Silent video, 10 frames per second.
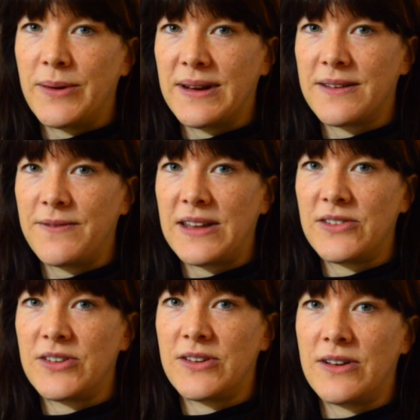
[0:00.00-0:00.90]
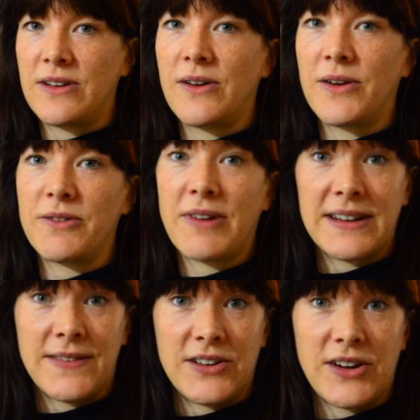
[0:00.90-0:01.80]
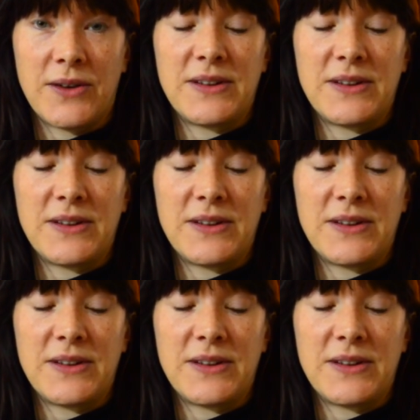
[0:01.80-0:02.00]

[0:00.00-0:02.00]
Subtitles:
UN Convention on the Rights of the Child